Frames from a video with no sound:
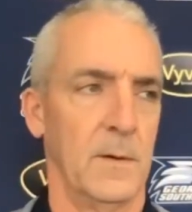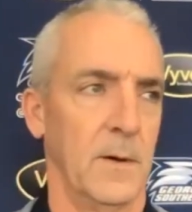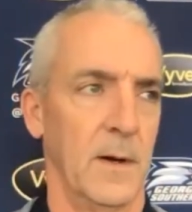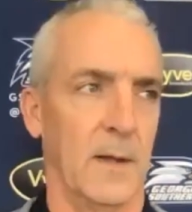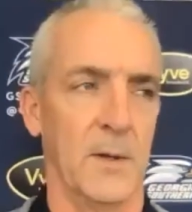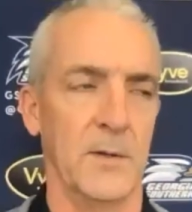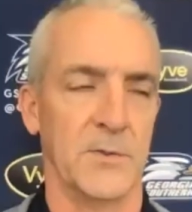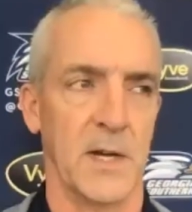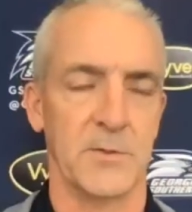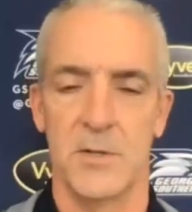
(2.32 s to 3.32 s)
Well, I wouldn't
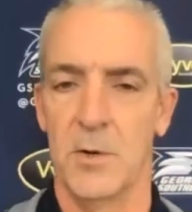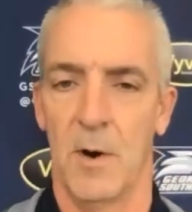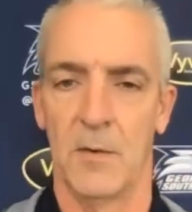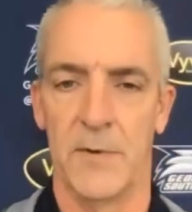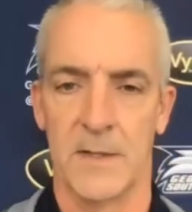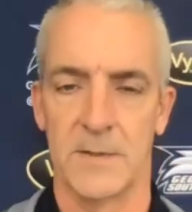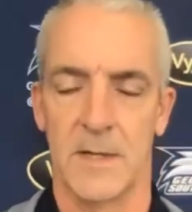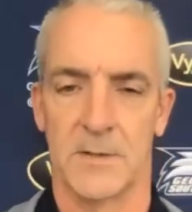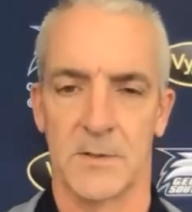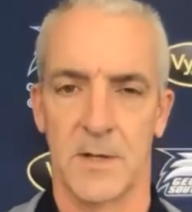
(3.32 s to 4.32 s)
say it's a new offense
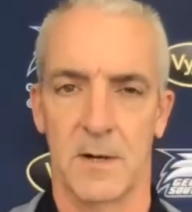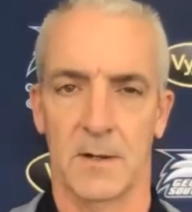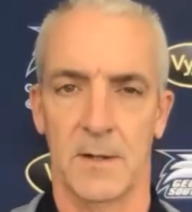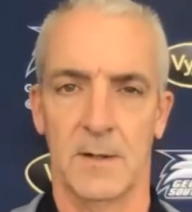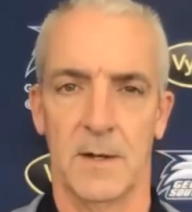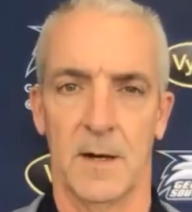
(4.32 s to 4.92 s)
necessarily.